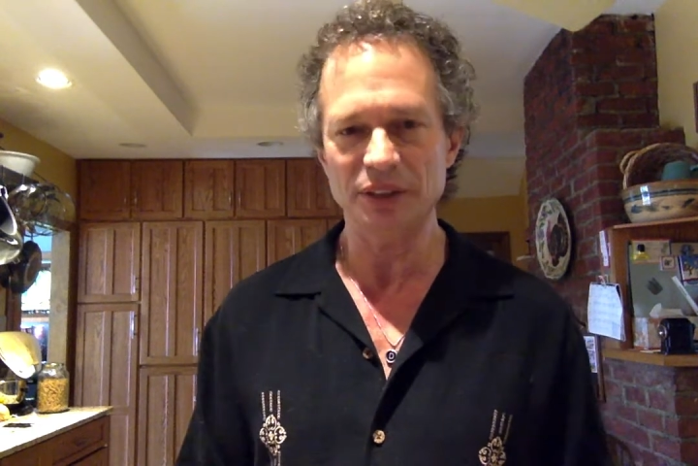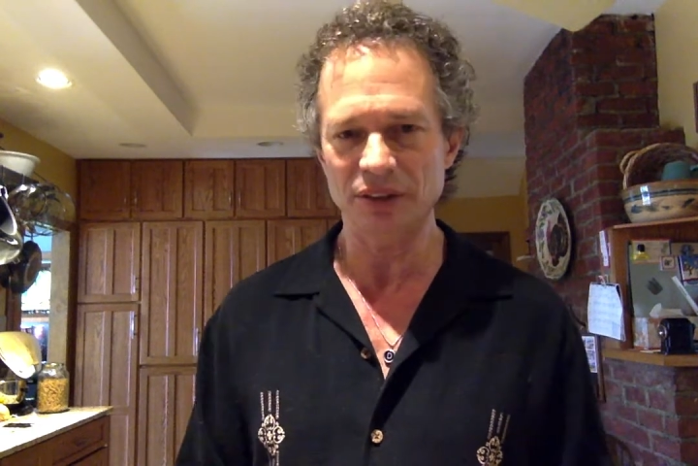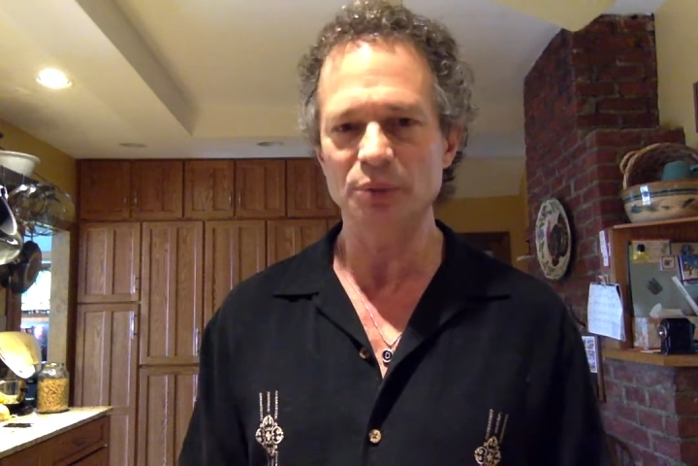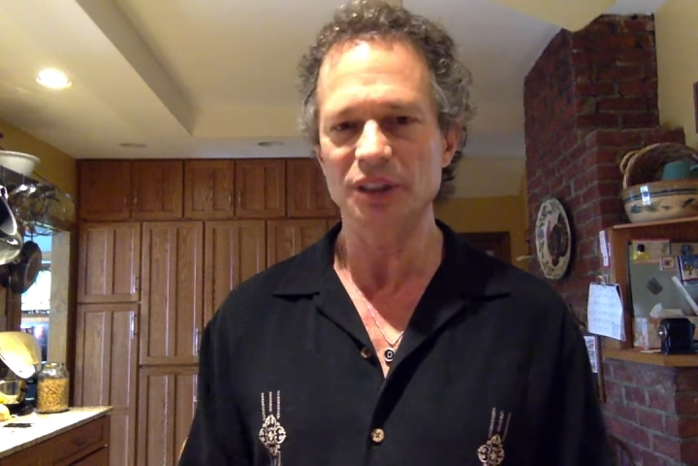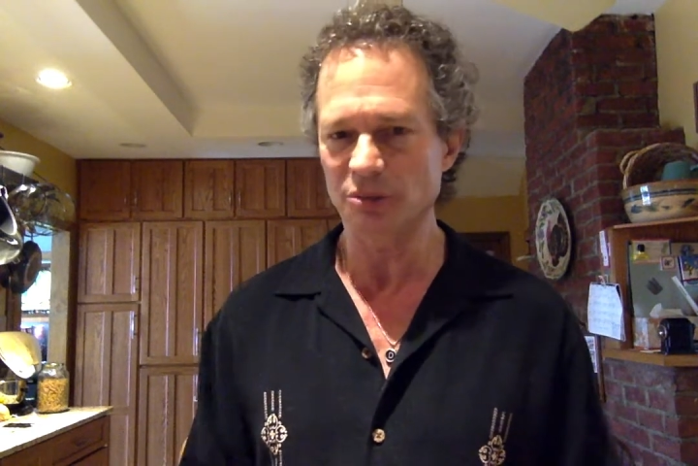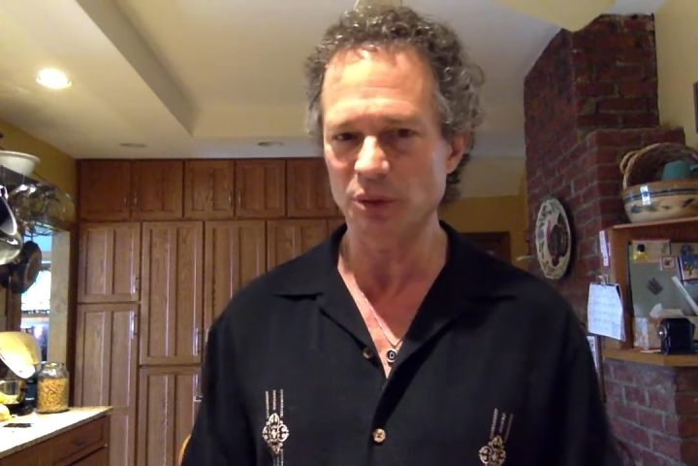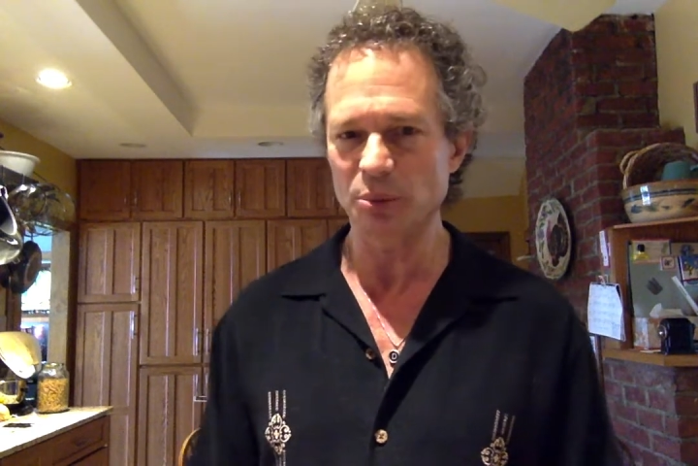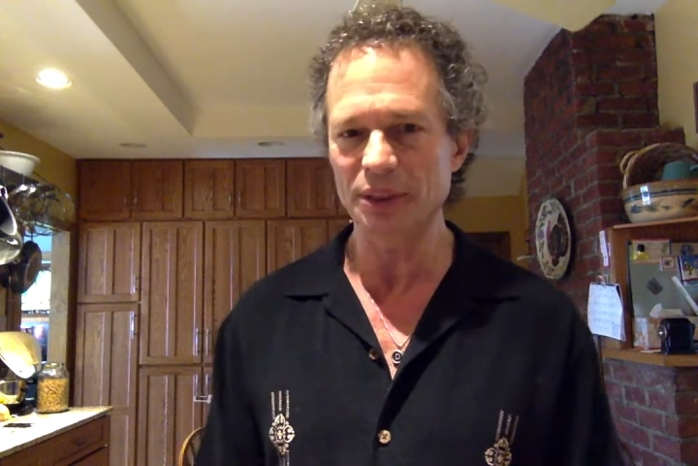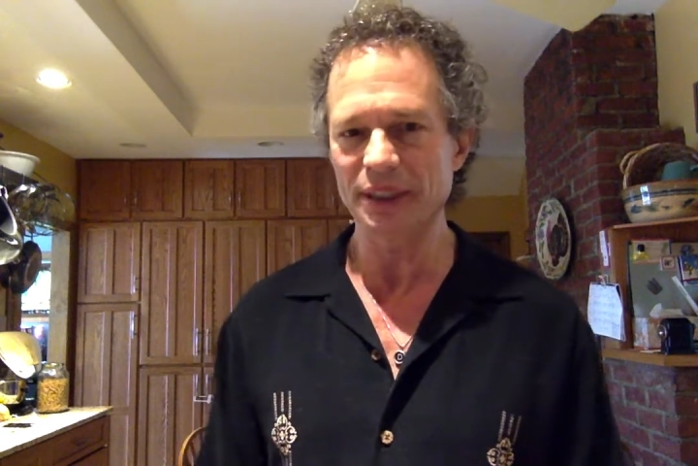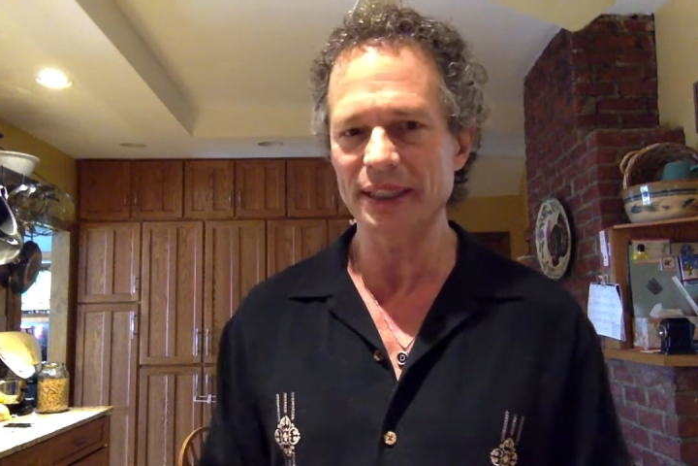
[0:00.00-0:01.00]
you in the
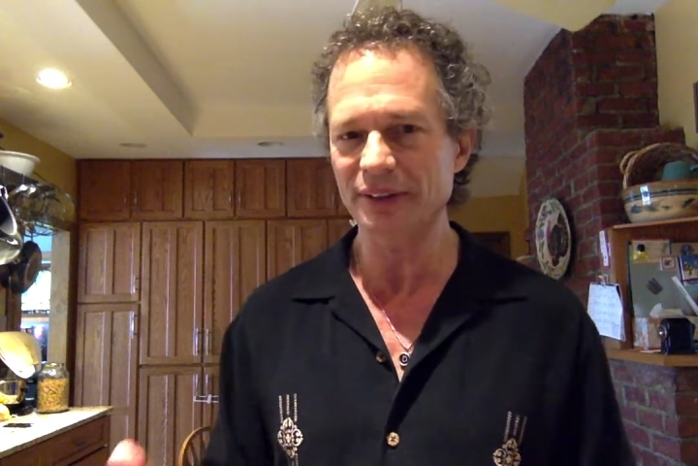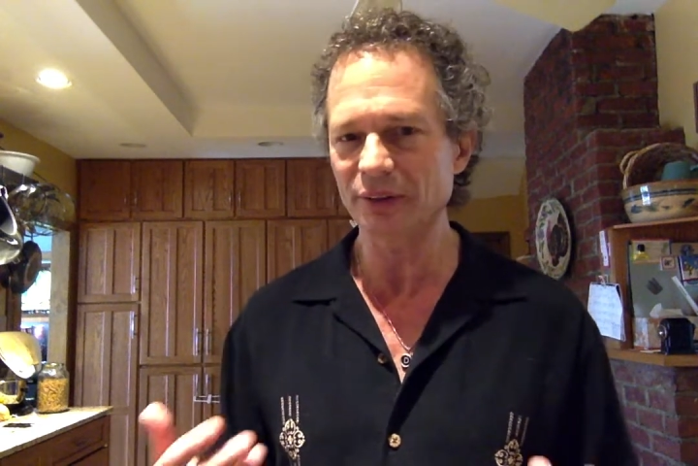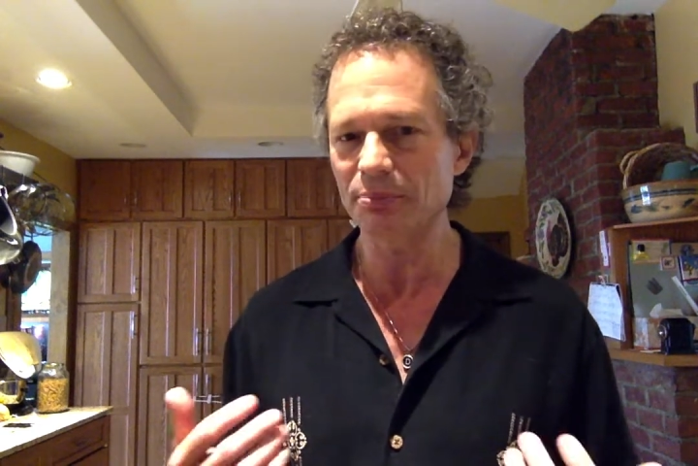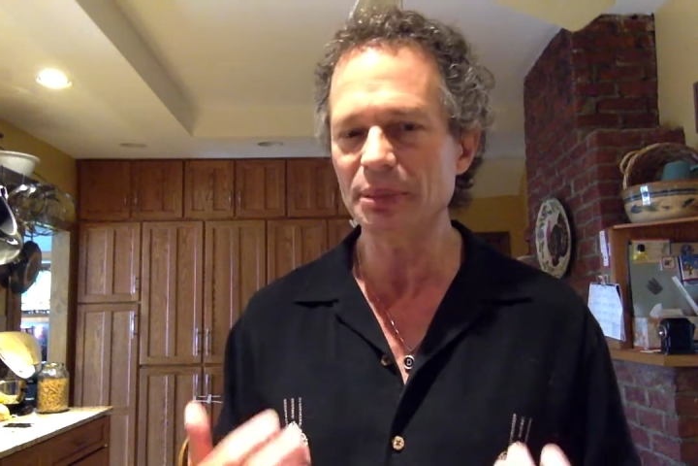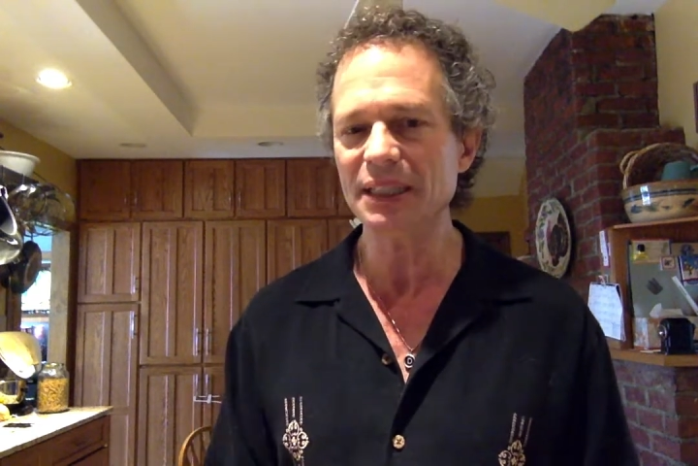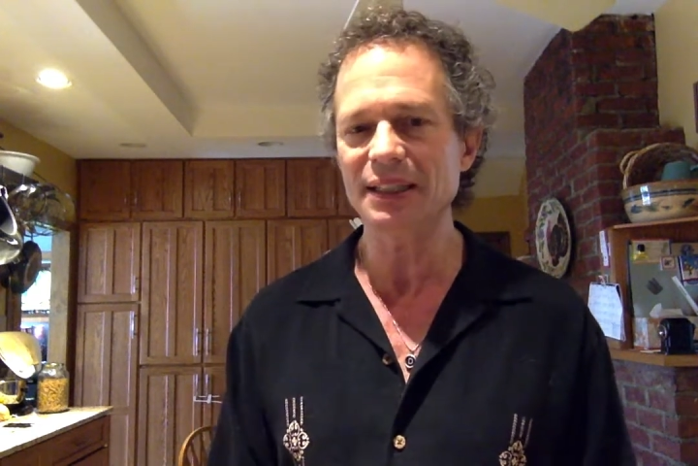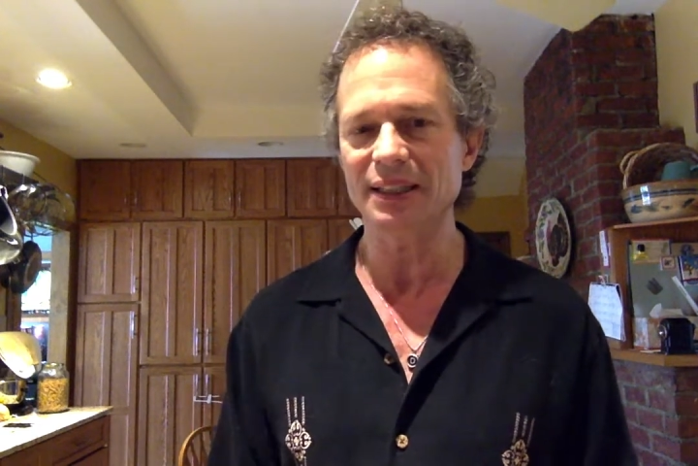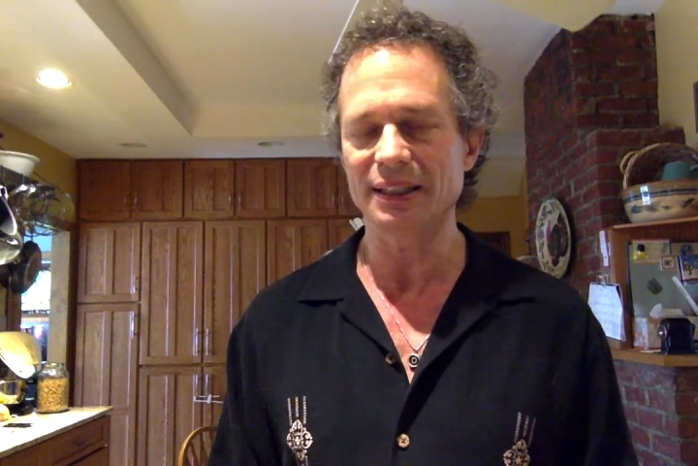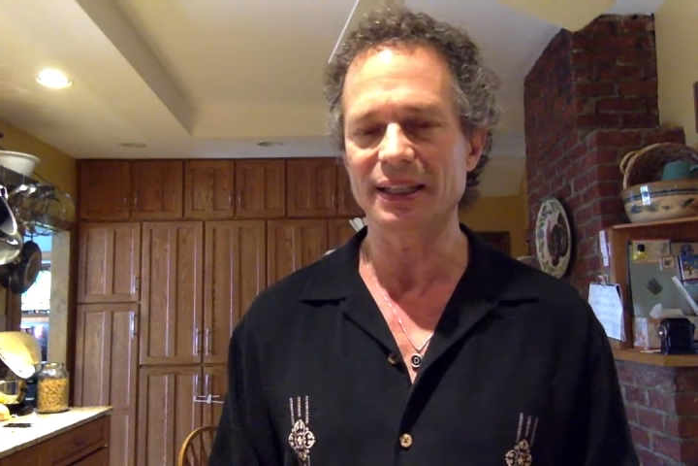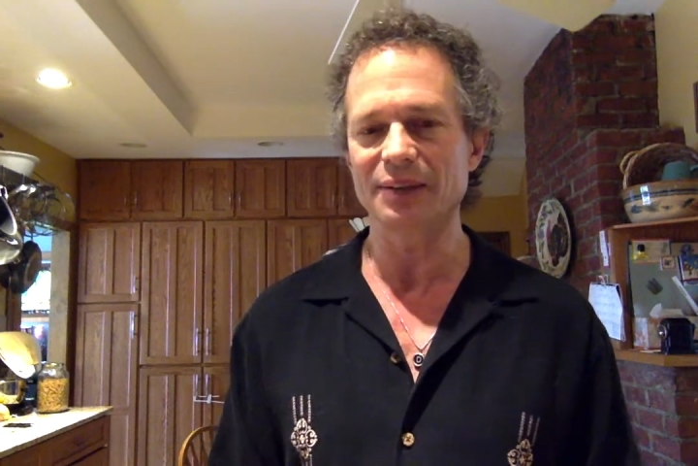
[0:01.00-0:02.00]
moment that they're
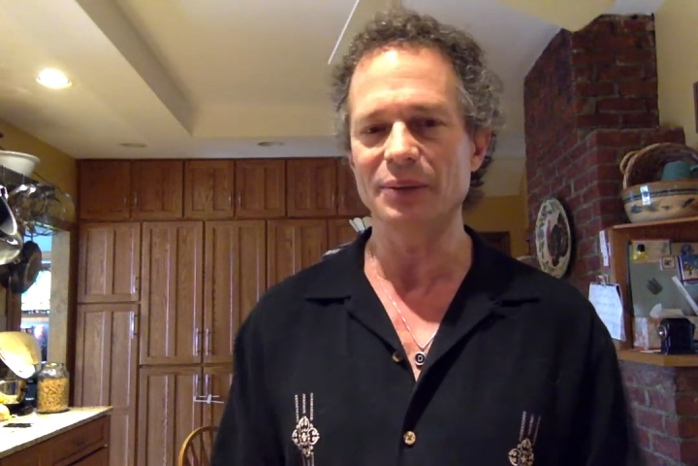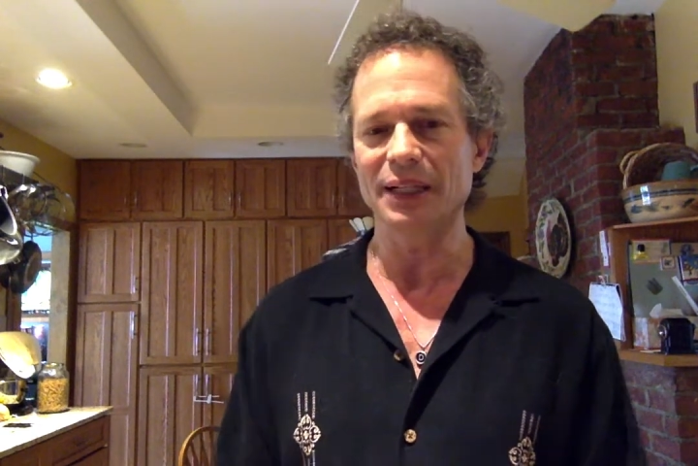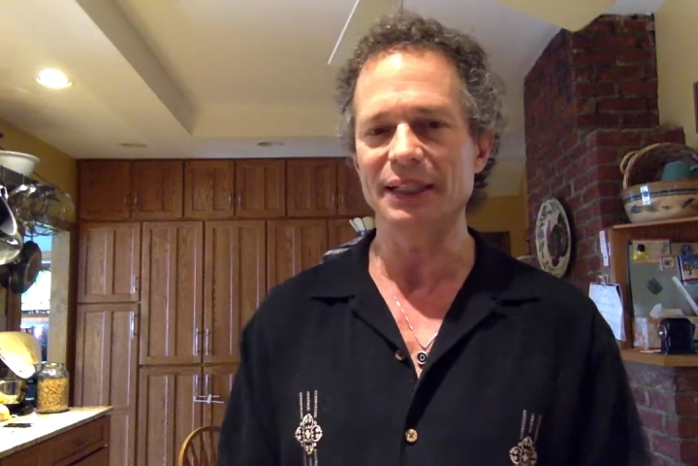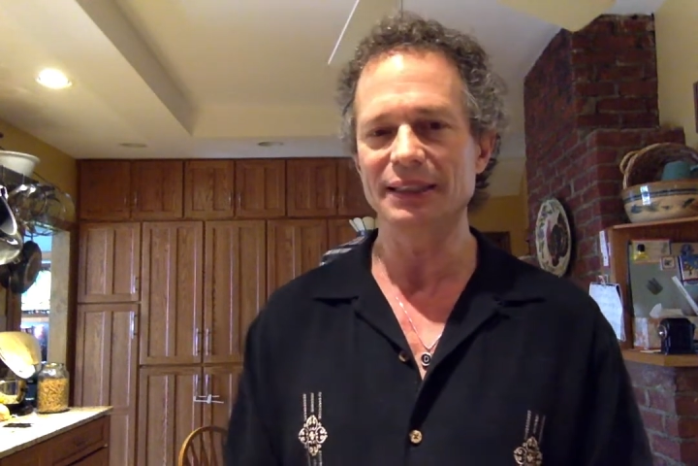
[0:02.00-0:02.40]
being that way.